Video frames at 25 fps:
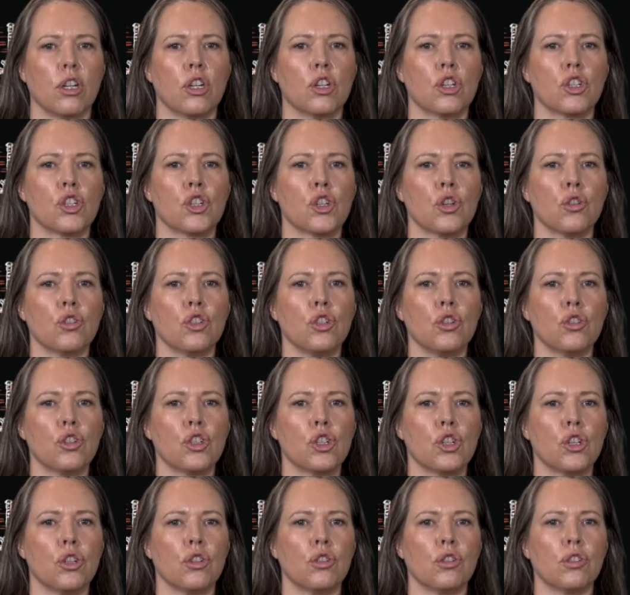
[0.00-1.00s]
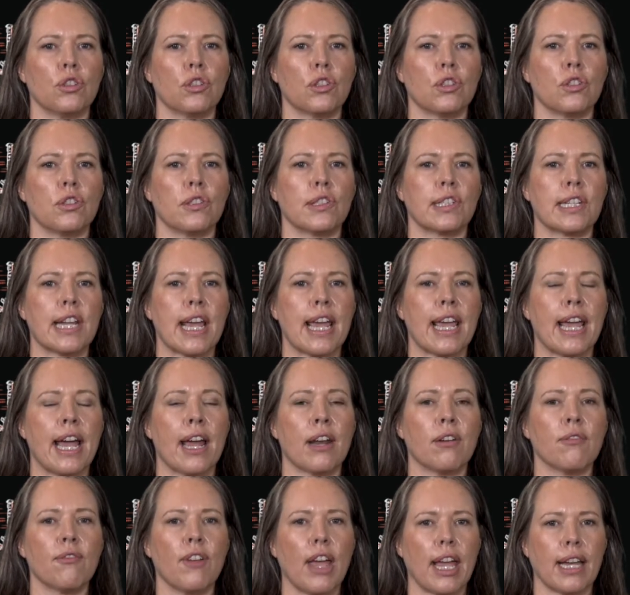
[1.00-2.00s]
Should you choose to stay
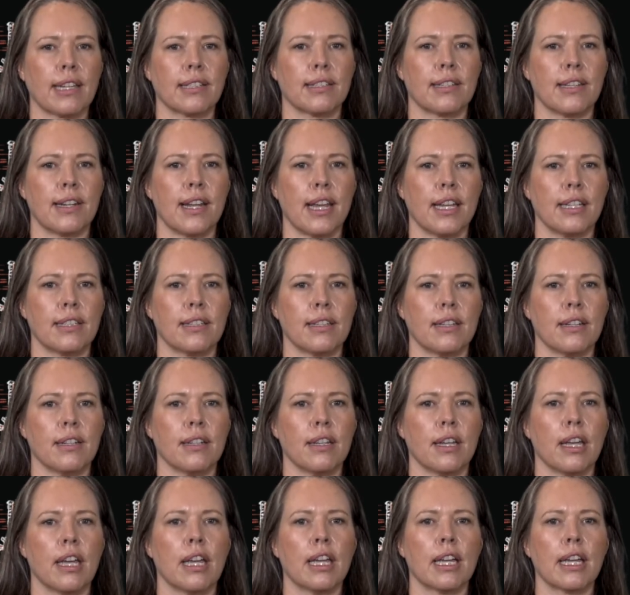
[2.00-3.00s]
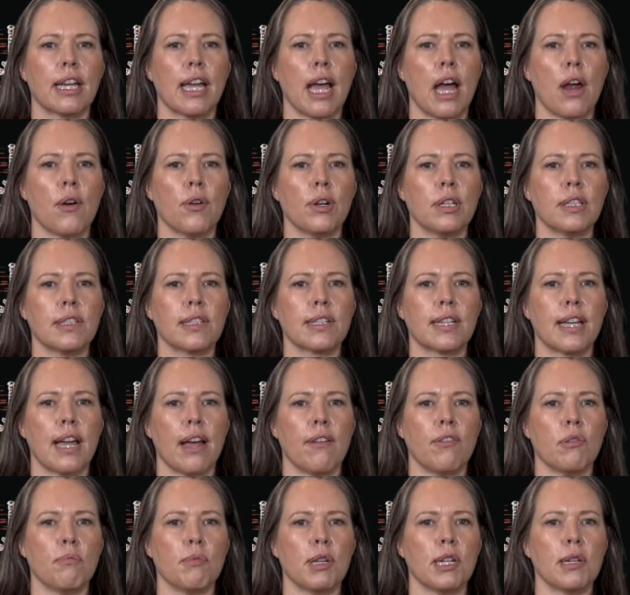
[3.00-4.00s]
unvaccinated, current
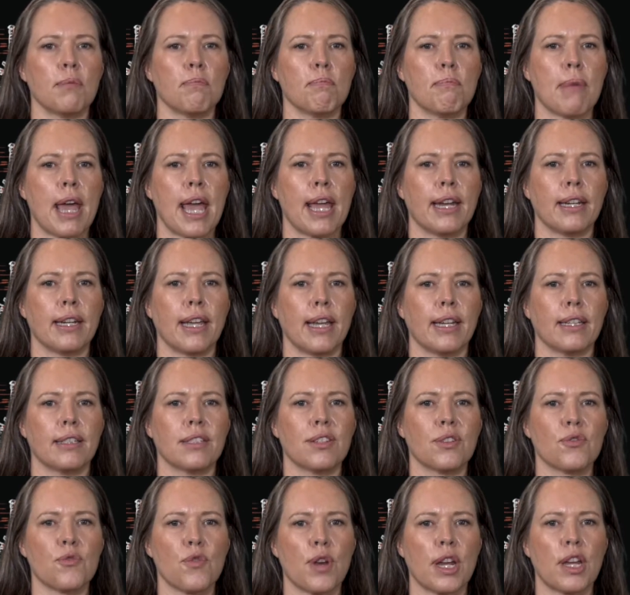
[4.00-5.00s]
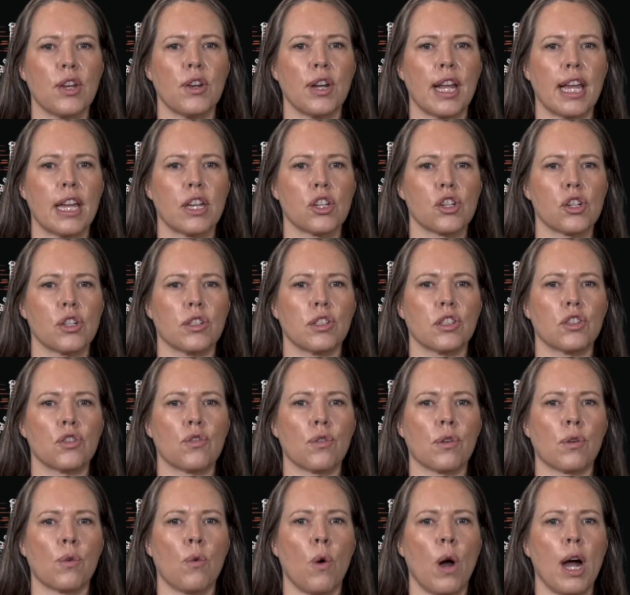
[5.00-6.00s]
government-mandated regulations
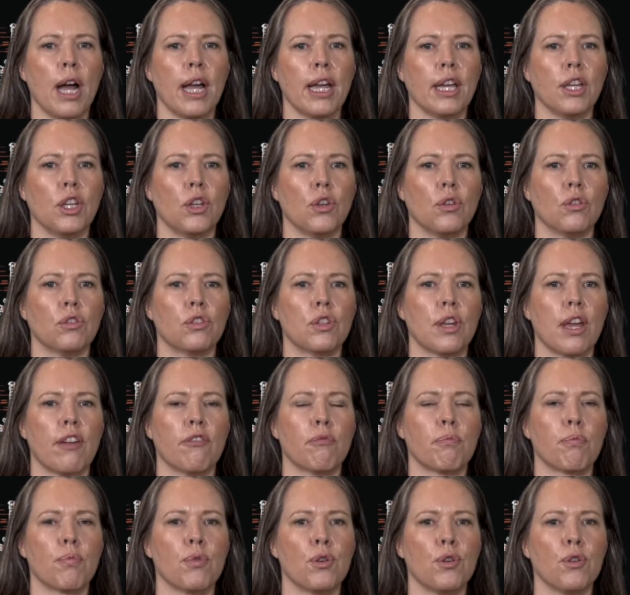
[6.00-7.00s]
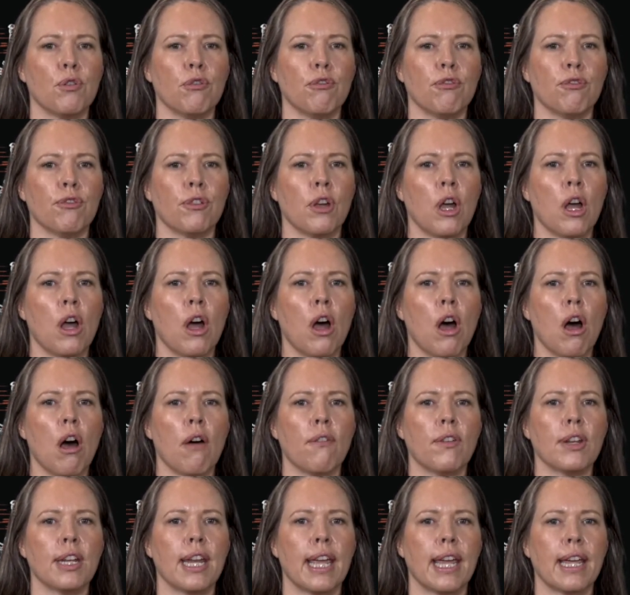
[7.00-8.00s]
require you to have proof of
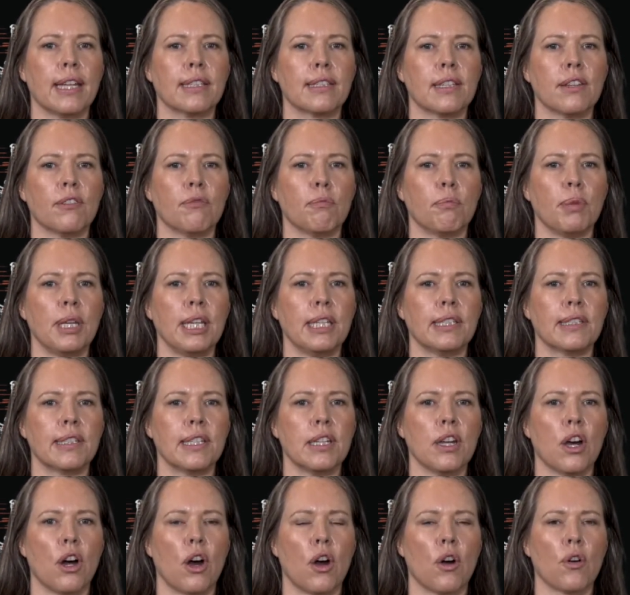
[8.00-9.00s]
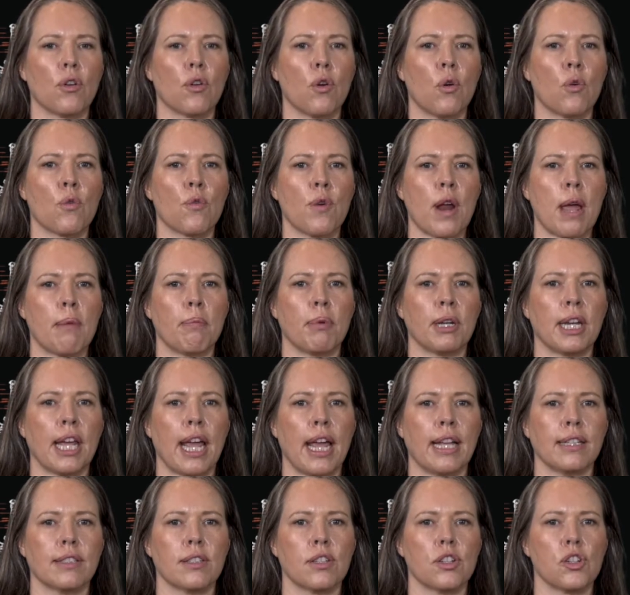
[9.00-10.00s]
a negative PCR or rapid
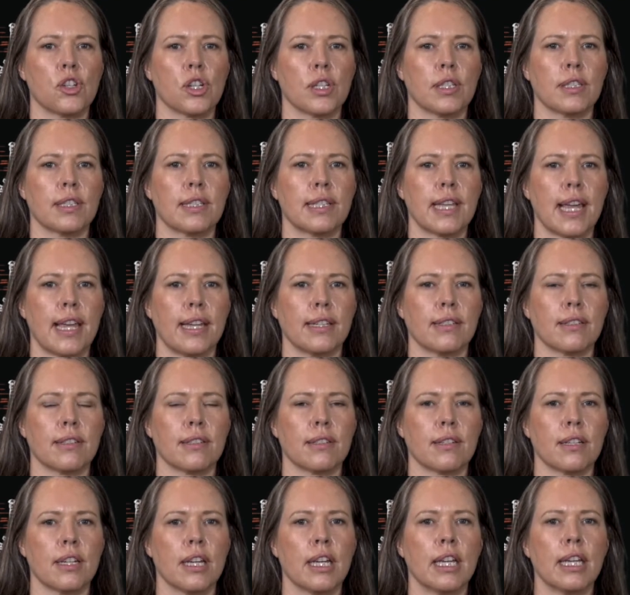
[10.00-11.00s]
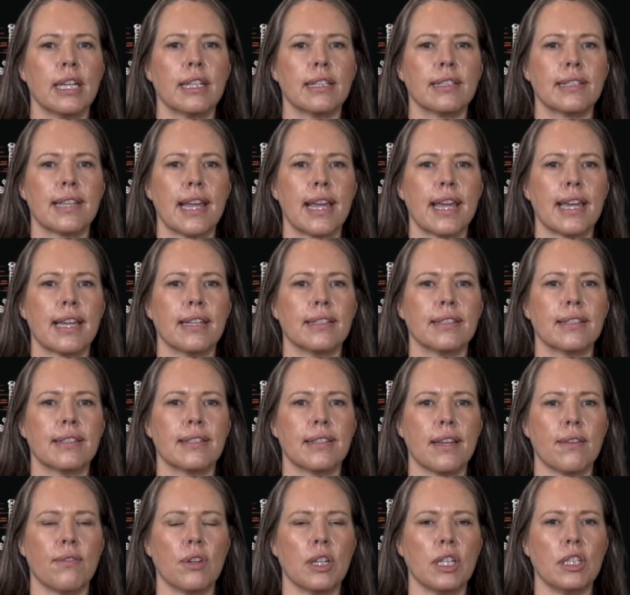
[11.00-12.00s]
antigen test taken
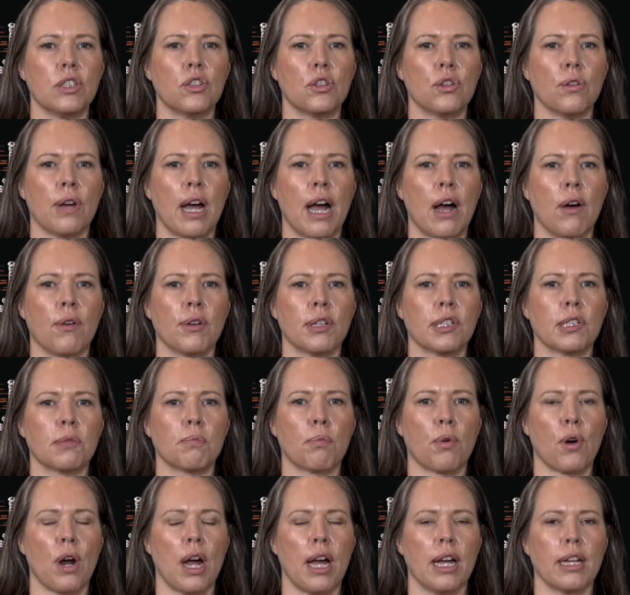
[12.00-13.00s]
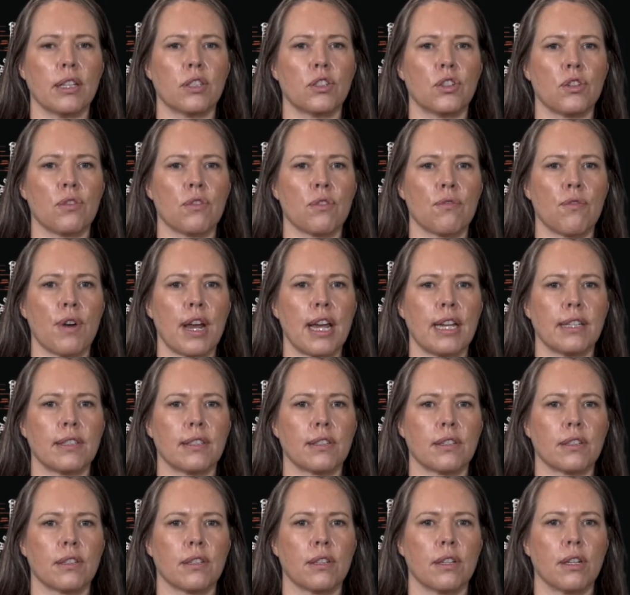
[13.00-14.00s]
72 hours prior to the
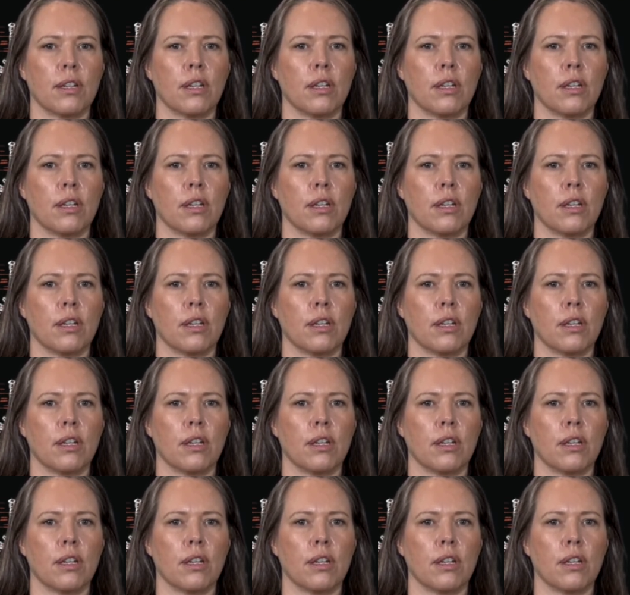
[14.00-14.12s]
race.